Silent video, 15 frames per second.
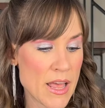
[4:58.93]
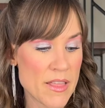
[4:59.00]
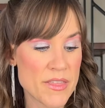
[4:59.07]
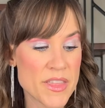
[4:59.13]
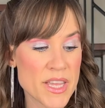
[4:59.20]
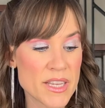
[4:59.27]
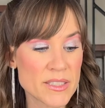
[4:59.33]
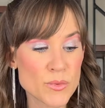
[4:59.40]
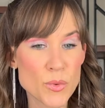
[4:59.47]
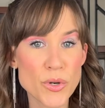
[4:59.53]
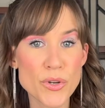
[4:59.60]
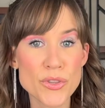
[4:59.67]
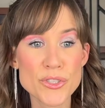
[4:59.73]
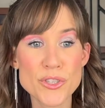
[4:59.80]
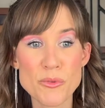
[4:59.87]
these
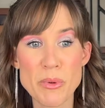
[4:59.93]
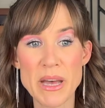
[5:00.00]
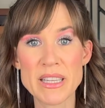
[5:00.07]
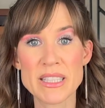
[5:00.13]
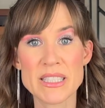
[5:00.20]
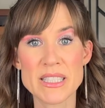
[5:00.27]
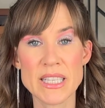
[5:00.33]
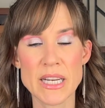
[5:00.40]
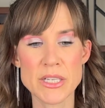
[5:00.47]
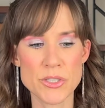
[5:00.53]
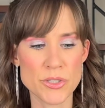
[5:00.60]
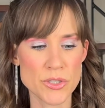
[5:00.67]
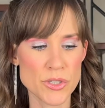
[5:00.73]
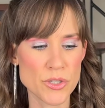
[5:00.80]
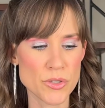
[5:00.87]
were the two palettes that I
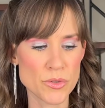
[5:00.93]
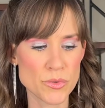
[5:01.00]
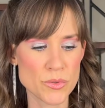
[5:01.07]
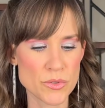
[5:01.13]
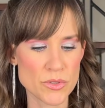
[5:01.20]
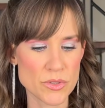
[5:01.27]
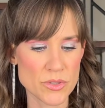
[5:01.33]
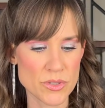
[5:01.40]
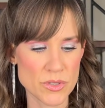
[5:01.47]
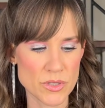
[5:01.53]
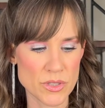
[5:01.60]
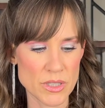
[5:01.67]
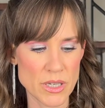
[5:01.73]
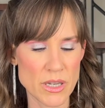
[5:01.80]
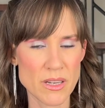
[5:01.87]
just used
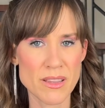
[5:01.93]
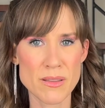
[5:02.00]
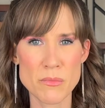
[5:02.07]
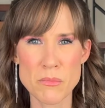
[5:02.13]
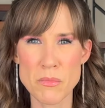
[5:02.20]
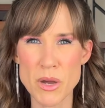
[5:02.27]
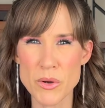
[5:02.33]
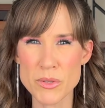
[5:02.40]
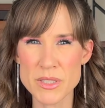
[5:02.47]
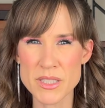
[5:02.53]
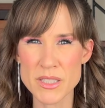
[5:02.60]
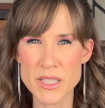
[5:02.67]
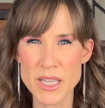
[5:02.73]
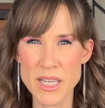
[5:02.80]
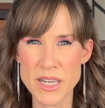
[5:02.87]
kind of the
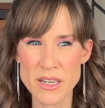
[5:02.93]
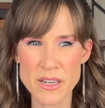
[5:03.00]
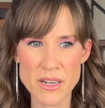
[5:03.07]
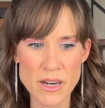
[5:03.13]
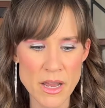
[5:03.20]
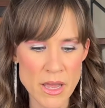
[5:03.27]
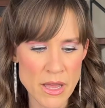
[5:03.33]
most there.